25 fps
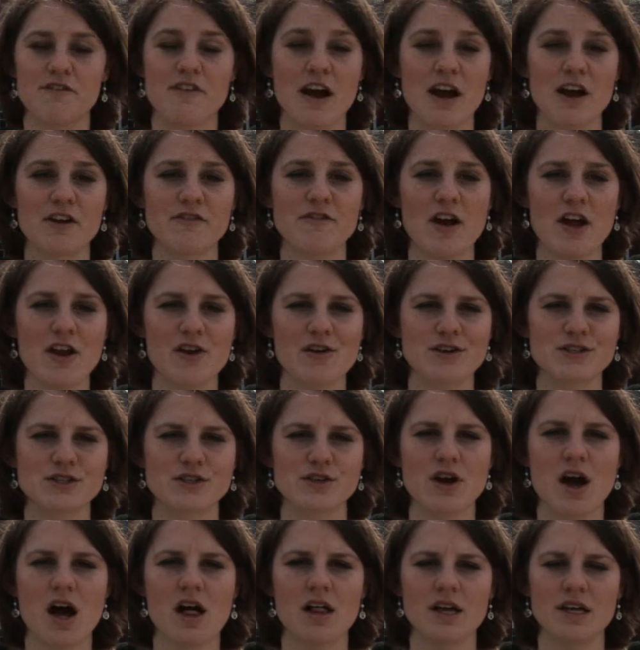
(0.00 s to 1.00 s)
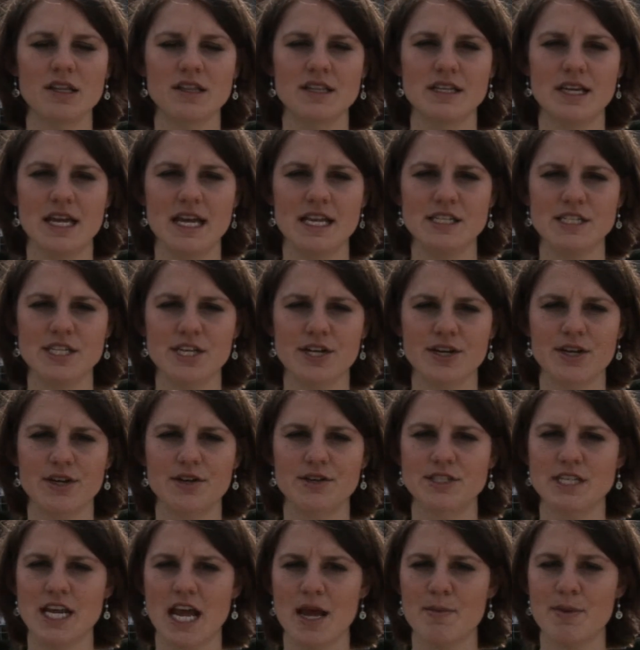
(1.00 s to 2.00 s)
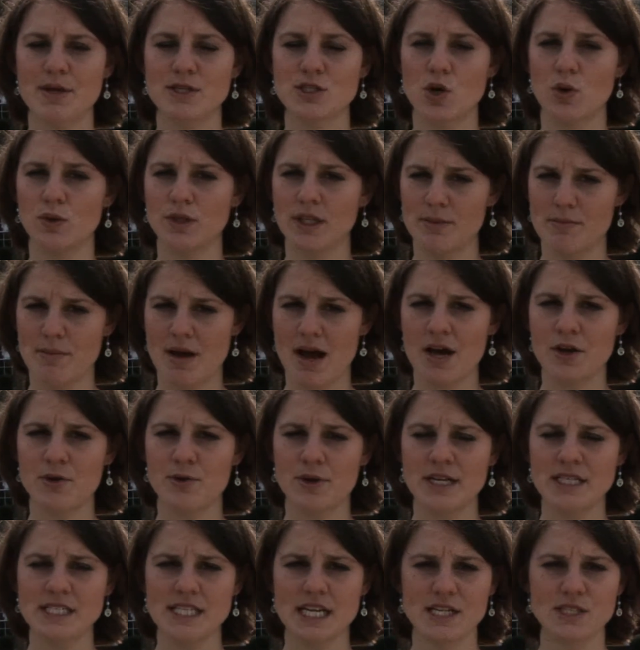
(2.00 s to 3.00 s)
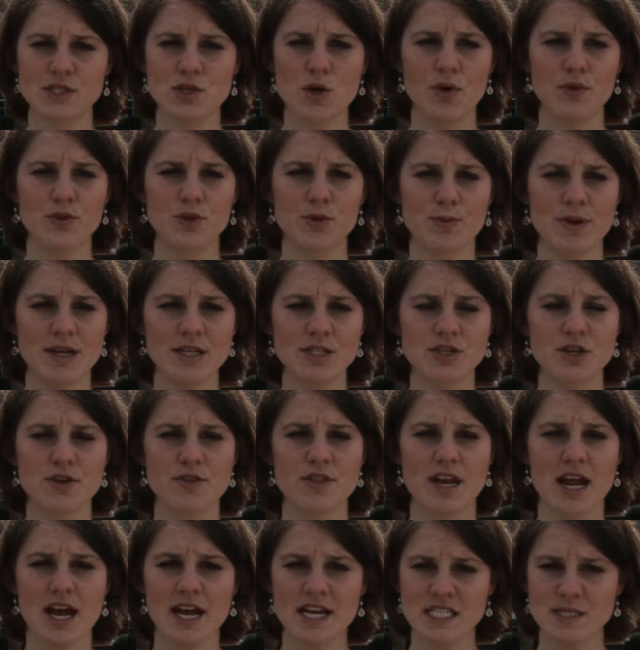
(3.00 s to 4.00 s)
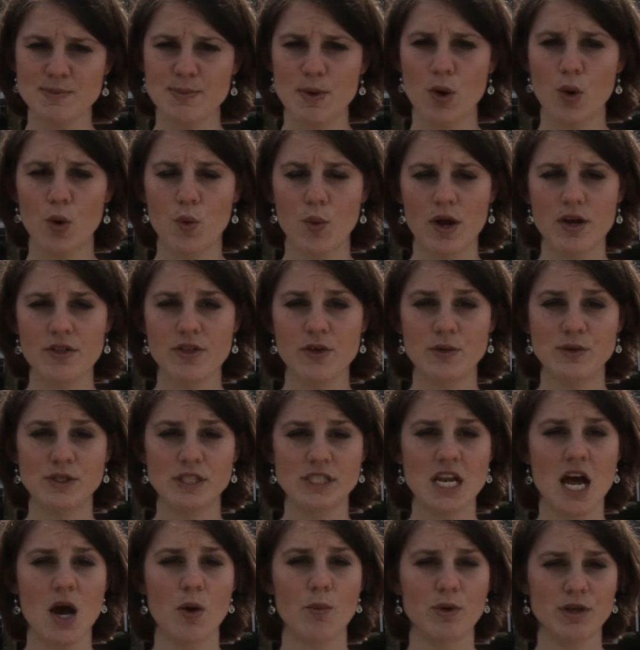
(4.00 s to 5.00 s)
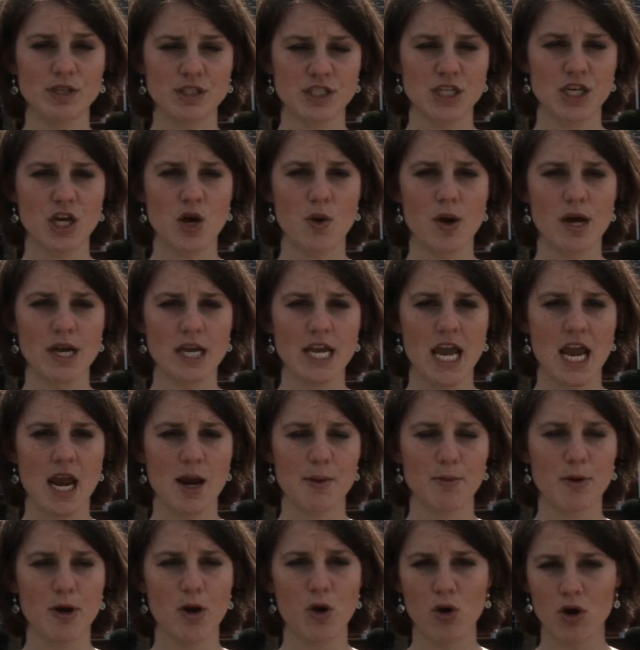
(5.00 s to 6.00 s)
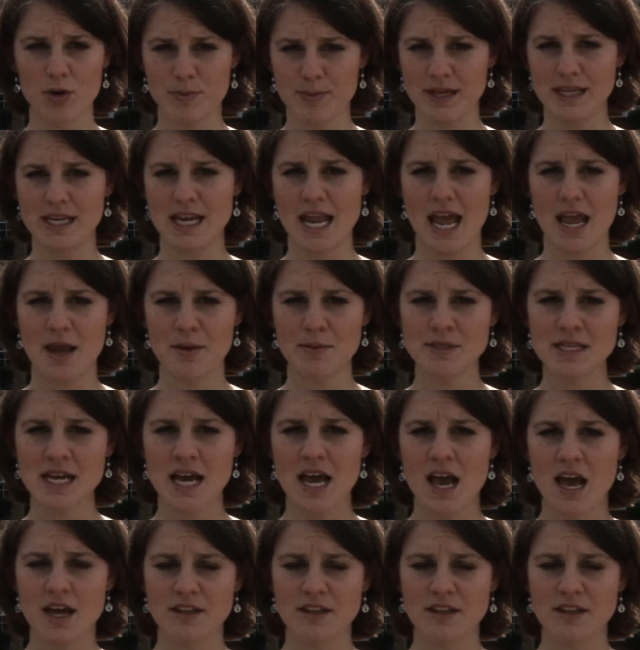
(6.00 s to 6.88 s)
Firefighters are calling the interior damage only moderate and told the renter that I spoke with, who did not wish to go on camera or be named,